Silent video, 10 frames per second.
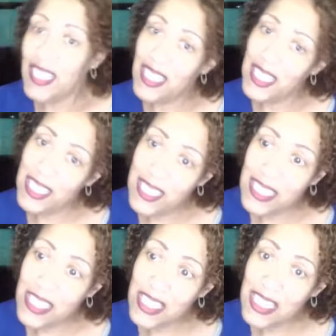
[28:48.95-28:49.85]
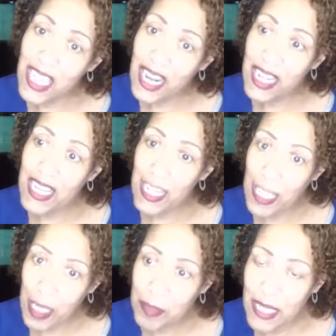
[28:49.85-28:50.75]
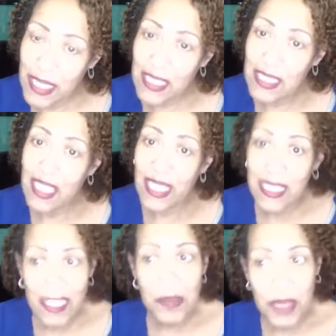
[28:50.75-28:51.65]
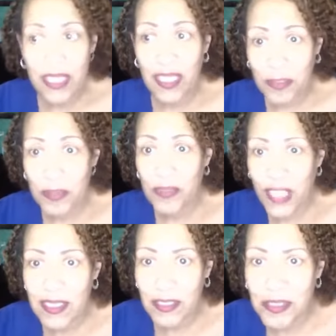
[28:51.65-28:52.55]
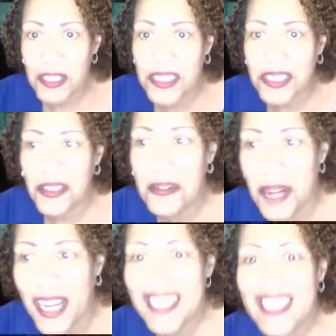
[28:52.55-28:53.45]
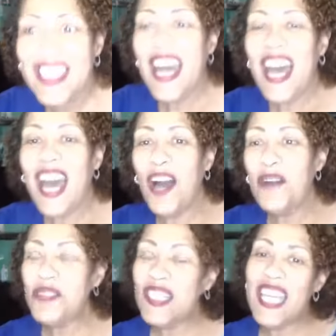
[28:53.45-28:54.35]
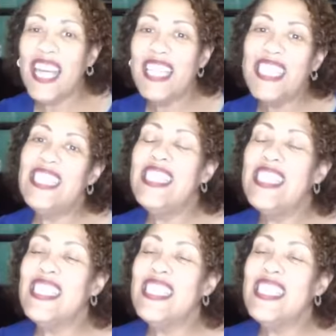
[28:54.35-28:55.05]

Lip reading: In addition to that, I am a licensed mental health professional. So hopefully I can